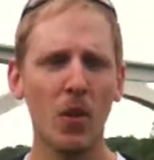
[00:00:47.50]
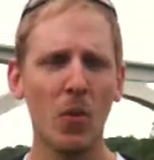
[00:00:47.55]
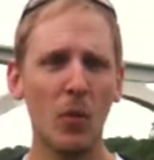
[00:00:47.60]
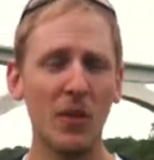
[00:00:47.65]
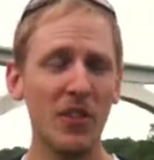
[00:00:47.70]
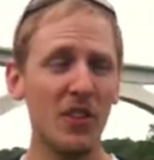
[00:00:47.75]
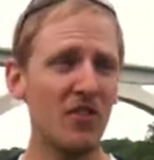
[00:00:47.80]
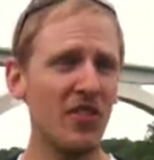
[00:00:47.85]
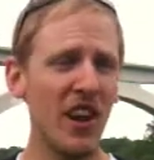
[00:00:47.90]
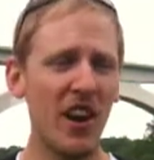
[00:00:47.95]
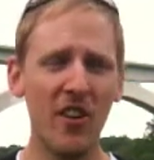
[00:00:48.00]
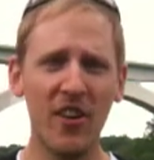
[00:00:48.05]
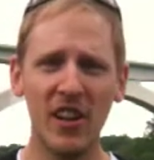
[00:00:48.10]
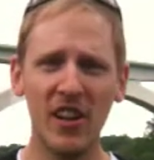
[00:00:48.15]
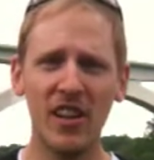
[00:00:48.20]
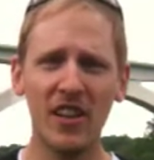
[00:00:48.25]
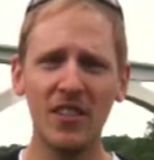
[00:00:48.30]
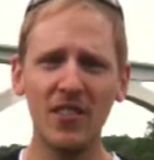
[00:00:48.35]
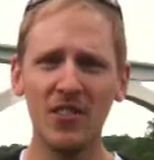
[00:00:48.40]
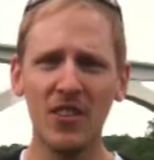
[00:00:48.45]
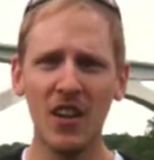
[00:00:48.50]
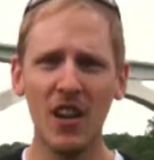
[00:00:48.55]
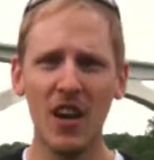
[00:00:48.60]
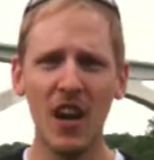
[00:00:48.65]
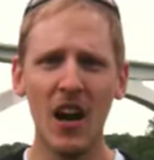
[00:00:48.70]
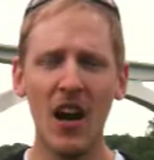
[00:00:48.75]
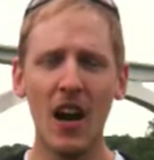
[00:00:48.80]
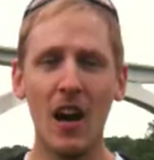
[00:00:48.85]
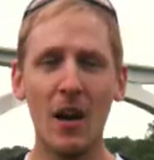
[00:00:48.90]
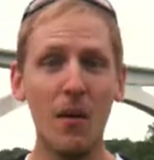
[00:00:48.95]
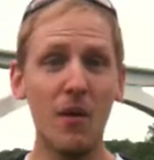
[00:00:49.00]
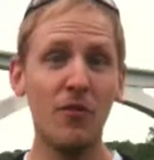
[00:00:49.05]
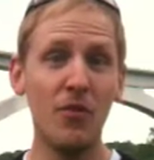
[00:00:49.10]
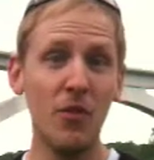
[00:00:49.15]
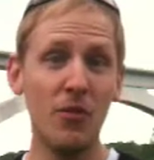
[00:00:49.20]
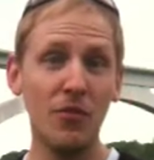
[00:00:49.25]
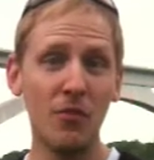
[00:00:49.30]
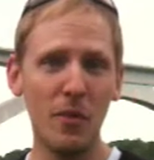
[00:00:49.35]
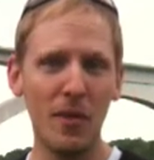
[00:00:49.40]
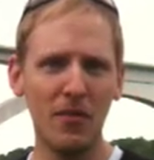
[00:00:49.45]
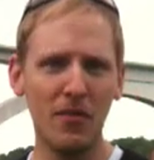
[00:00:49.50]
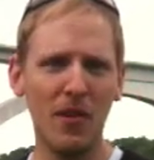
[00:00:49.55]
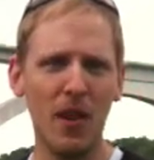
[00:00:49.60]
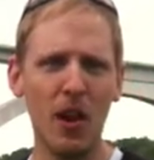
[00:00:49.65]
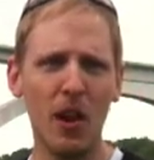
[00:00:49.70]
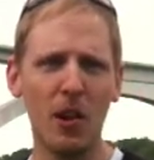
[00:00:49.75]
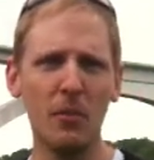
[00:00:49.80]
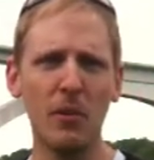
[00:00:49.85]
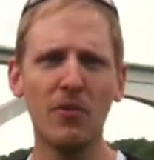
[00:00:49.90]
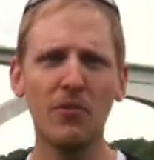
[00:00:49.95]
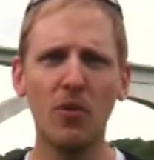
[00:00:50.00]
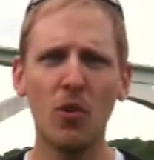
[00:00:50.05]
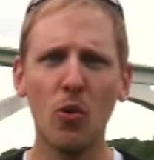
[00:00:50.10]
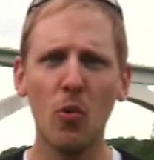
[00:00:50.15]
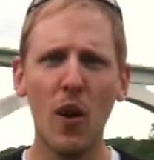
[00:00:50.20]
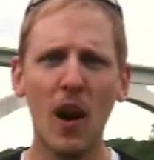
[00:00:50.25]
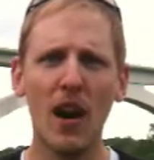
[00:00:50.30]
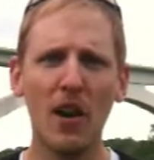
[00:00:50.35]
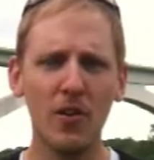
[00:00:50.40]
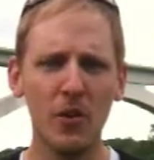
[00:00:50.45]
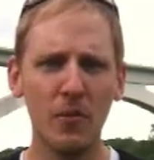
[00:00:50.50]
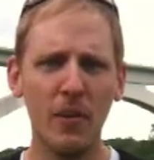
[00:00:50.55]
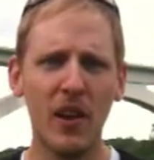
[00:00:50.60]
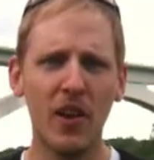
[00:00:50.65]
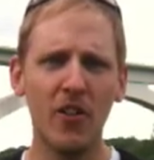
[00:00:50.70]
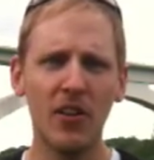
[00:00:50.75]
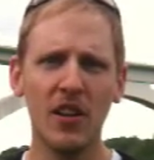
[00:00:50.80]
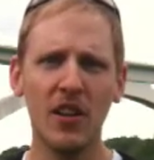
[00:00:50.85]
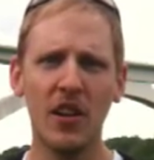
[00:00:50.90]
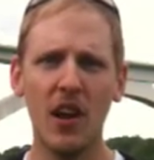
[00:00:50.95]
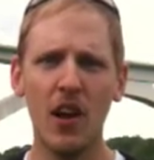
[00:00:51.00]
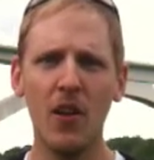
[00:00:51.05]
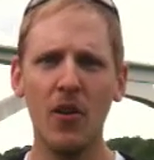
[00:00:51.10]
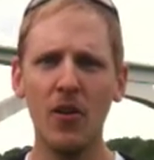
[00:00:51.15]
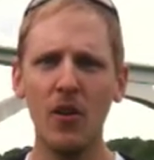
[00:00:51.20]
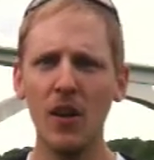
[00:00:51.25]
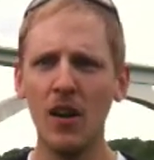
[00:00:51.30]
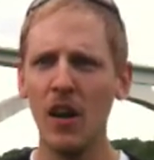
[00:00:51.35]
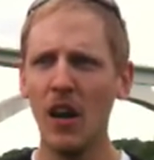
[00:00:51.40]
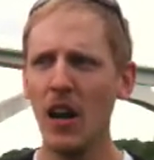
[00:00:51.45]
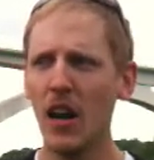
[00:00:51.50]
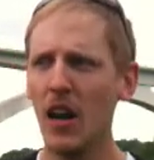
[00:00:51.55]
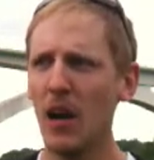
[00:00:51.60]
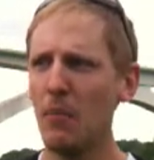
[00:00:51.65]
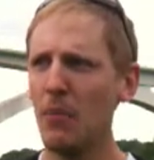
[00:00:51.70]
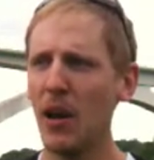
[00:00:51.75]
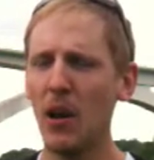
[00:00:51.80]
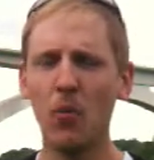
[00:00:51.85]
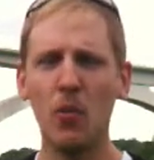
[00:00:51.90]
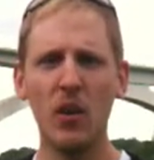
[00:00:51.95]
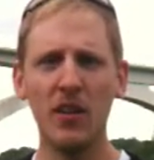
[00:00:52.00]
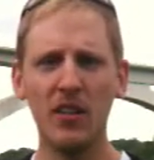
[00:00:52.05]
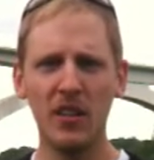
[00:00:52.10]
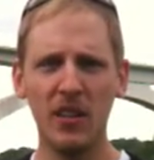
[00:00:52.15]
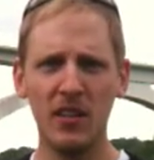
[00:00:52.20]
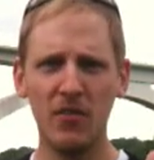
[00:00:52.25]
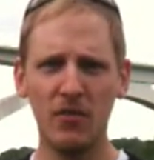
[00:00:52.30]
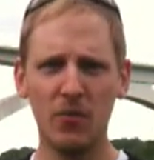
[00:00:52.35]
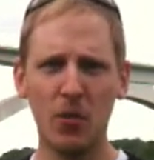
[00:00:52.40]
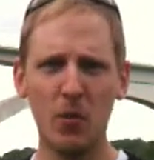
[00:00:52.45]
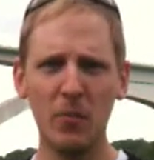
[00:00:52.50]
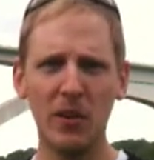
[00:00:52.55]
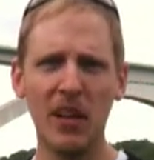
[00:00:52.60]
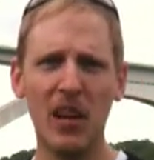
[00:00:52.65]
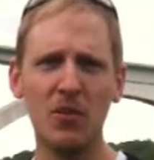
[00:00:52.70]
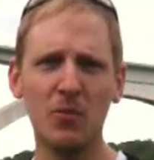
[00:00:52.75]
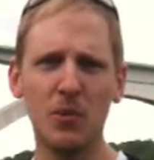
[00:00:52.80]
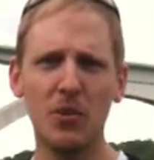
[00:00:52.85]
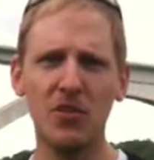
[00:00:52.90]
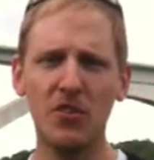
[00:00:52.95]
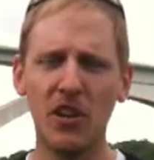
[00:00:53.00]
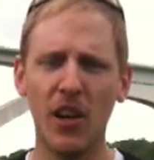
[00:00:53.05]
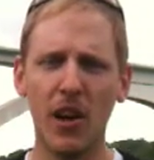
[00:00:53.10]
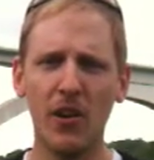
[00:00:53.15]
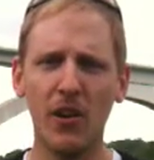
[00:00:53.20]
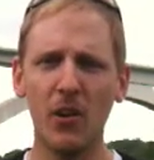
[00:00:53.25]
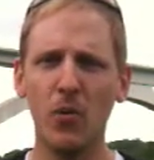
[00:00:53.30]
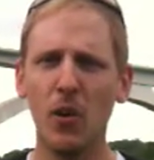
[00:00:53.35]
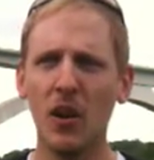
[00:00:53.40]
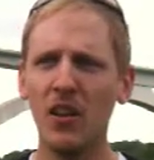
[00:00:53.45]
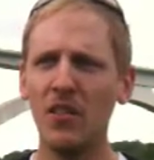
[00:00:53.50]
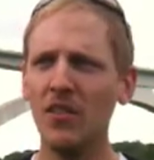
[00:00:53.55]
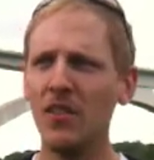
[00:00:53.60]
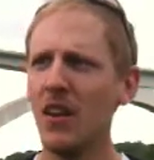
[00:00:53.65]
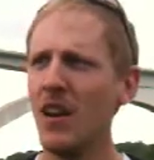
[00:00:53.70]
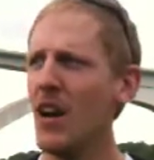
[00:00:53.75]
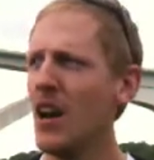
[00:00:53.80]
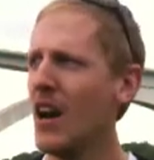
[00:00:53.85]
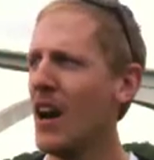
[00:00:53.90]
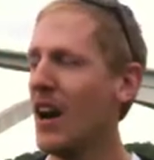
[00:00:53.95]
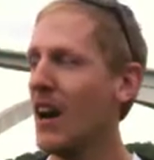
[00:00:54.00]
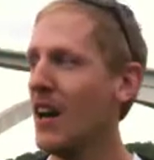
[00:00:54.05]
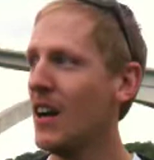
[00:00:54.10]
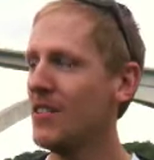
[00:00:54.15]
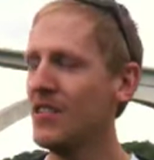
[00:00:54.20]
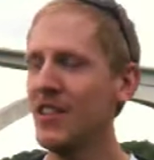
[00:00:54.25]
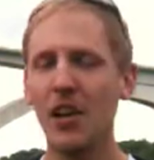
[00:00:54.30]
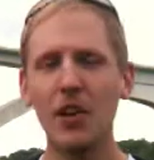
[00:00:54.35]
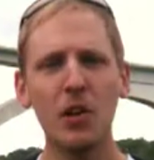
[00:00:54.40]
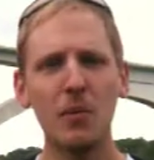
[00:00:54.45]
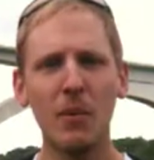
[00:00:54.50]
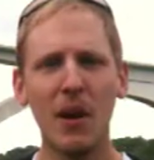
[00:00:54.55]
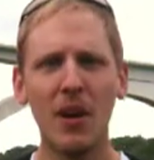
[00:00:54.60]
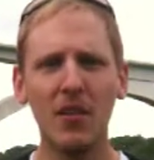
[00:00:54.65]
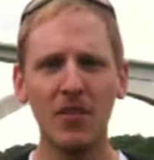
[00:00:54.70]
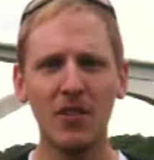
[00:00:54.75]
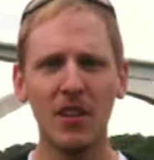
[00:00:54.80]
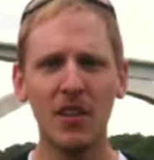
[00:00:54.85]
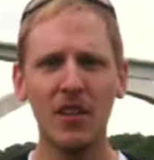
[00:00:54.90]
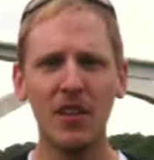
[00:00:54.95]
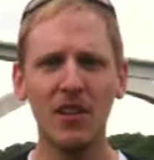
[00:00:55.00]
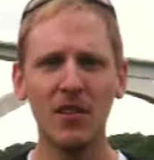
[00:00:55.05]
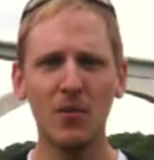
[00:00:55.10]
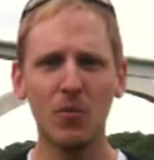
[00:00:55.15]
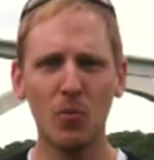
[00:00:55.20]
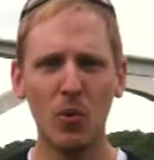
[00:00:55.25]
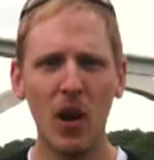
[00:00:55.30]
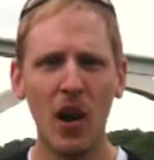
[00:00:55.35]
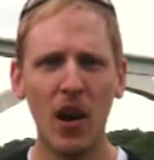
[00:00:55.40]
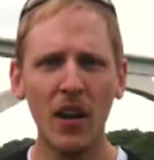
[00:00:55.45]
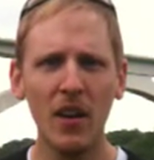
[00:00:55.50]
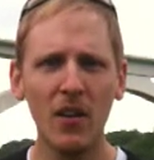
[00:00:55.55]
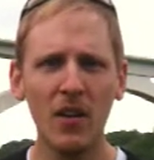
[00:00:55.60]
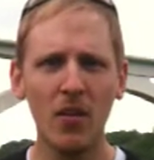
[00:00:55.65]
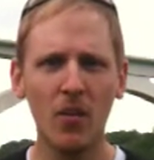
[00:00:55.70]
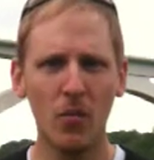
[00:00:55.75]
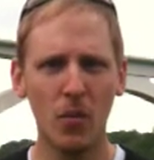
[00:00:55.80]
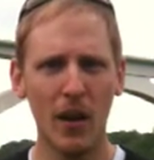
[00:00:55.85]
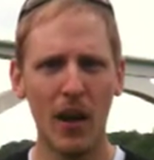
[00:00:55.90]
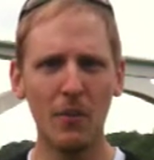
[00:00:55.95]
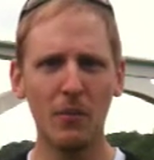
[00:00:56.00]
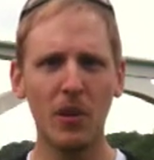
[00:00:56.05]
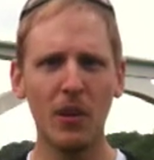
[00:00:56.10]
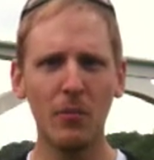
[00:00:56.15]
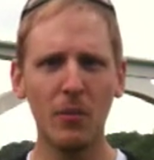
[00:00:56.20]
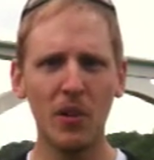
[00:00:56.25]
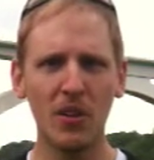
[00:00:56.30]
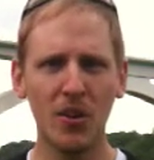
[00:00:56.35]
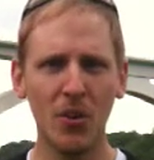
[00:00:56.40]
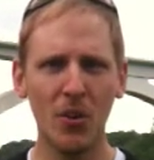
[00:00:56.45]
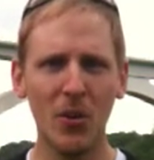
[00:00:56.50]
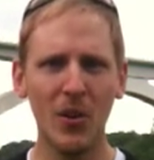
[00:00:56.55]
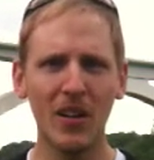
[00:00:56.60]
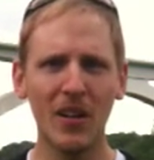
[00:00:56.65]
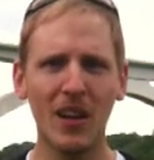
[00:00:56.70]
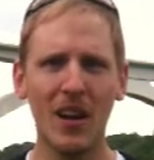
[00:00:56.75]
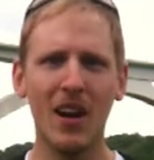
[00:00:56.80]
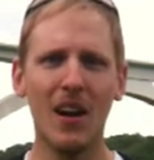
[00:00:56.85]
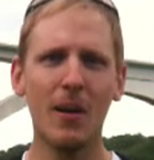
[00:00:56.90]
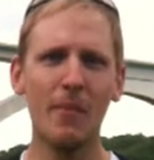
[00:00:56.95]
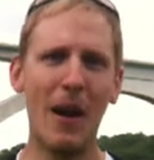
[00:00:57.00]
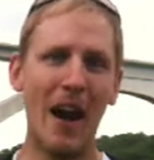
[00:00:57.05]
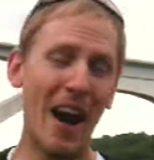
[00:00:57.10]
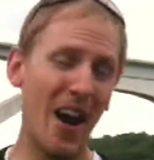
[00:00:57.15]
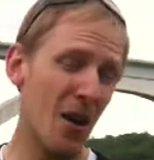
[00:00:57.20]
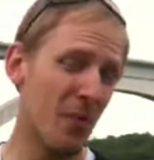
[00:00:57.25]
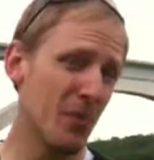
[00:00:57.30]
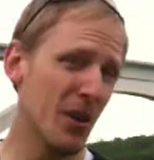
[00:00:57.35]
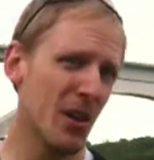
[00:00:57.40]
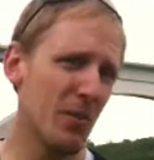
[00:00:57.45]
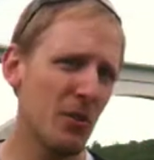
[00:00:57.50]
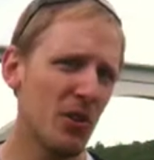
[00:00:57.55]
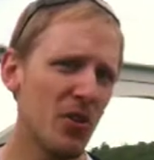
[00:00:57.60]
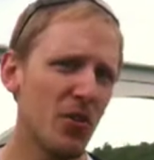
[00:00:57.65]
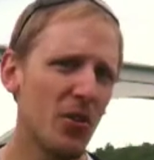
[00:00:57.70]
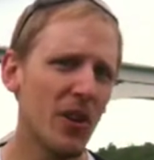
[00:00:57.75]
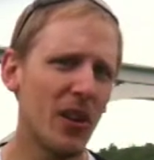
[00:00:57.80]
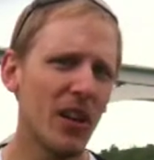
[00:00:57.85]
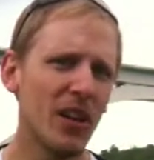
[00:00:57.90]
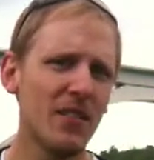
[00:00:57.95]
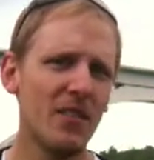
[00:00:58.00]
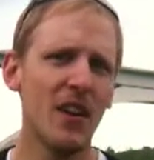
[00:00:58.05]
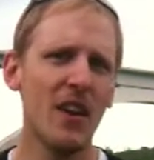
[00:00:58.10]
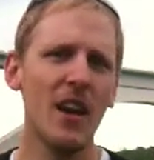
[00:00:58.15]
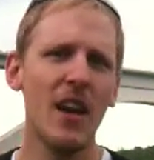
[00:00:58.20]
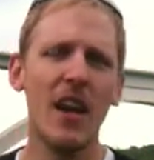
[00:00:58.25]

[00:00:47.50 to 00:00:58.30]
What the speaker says: what the charity is. If you've been following me for a while, you may already know, but I wanted to inform you guys what the charity was. Tell you about the run, what I'm going to be doing, how I'm going to be doing it,